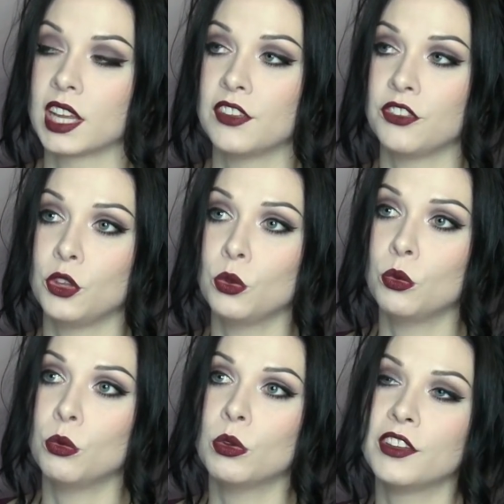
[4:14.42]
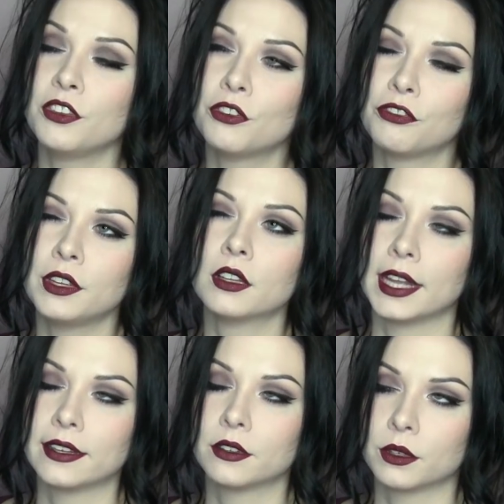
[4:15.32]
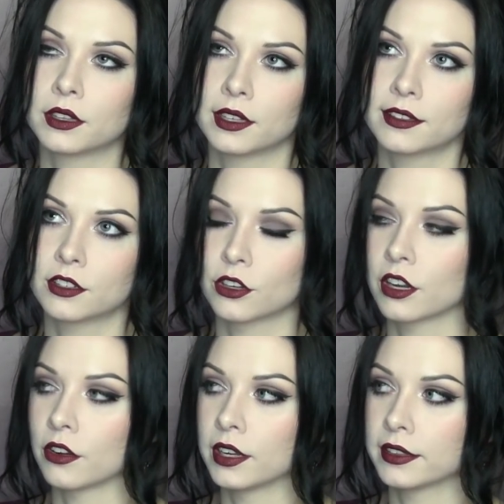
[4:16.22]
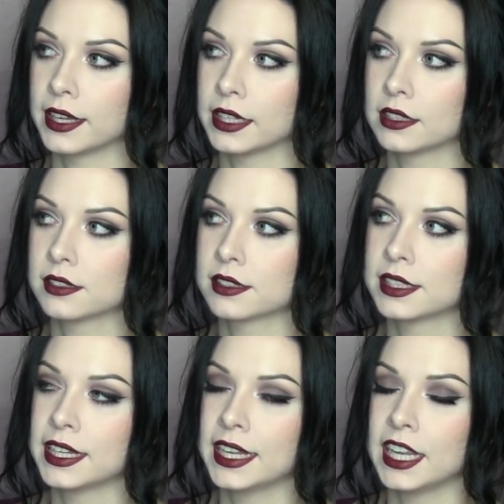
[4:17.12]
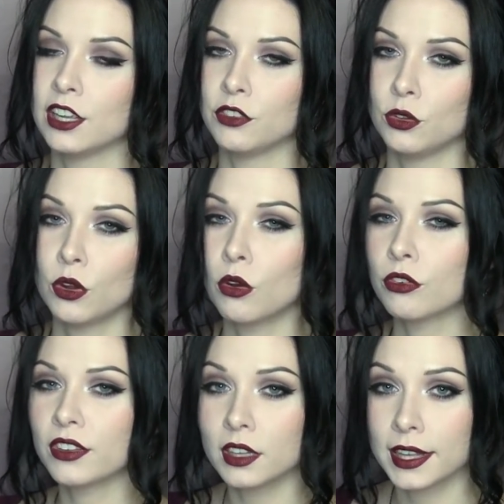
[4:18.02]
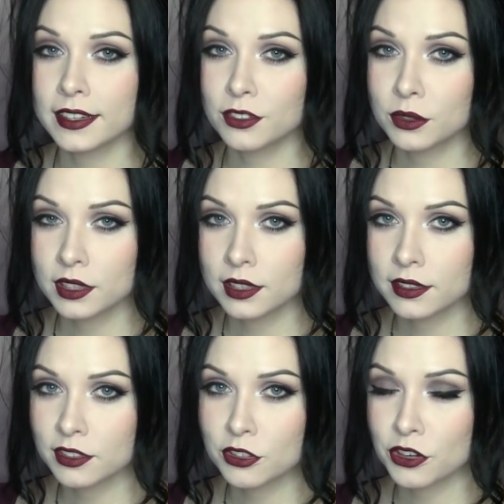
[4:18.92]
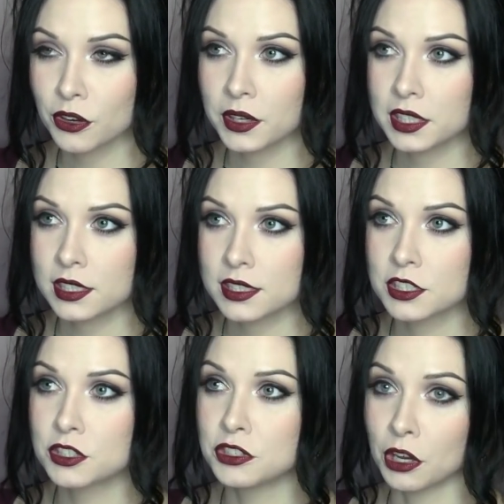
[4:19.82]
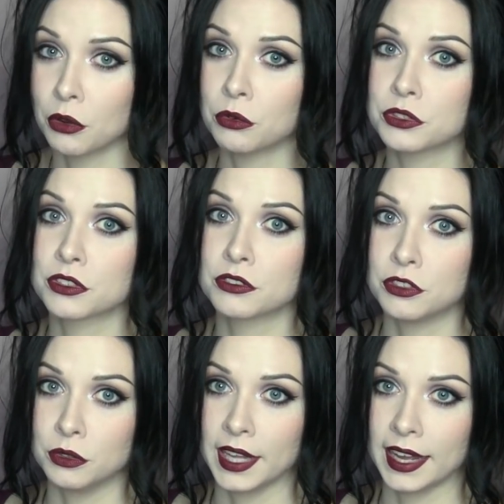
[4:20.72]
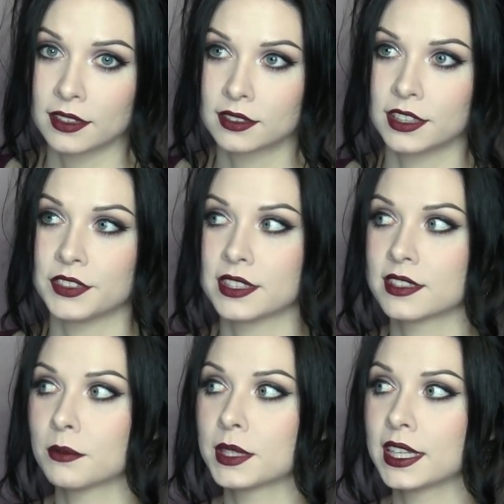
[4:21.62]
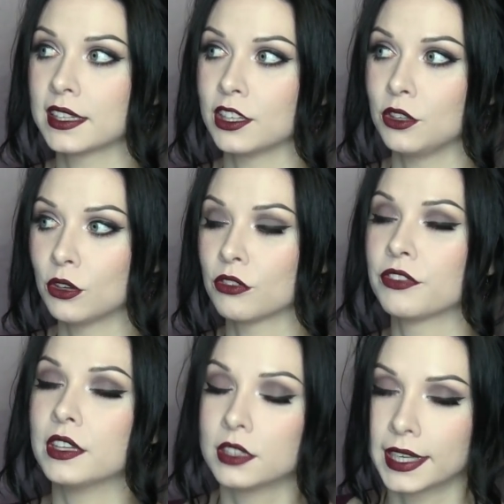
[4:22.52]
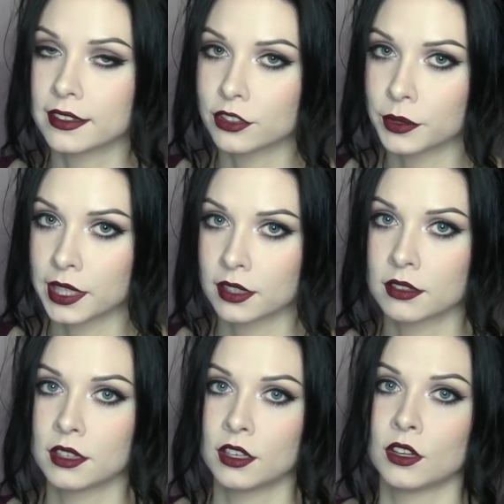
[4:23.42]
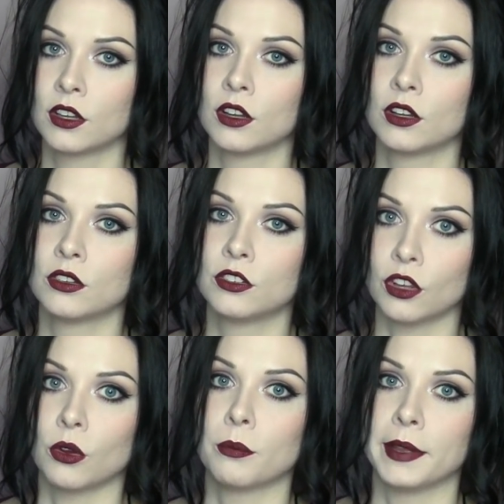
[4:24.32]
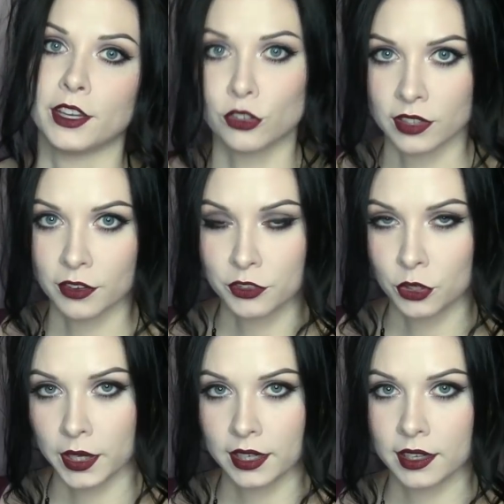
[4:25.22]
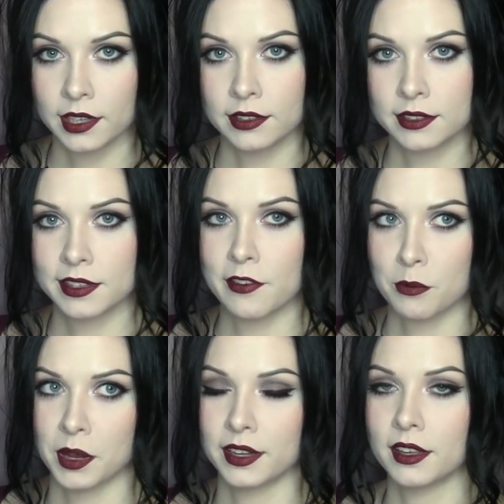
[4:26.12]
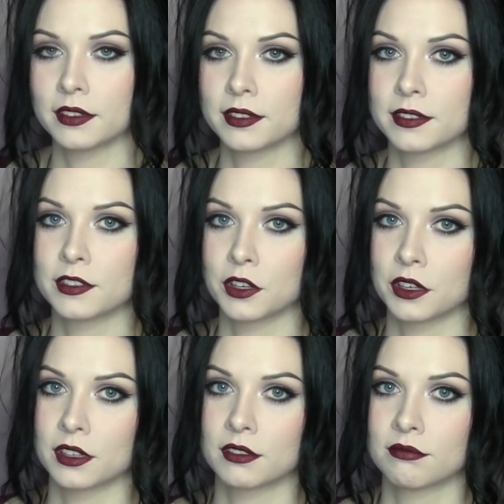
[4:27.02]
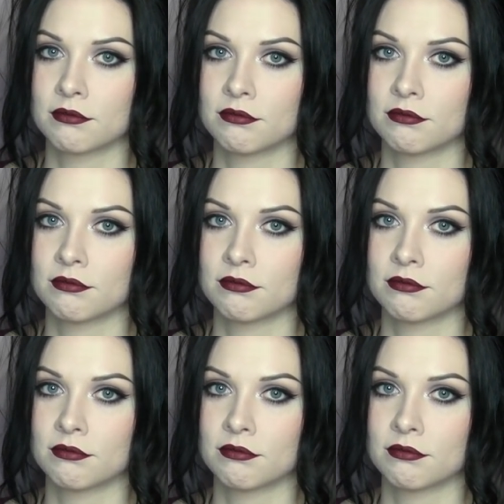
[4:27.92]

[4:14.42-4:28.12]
if you feel like doing things that are current, that is. If you don't feel like doing things that are current, don't do that. If it's something that you don't feel like doing, don't make yourself do it, because everybody else is gonna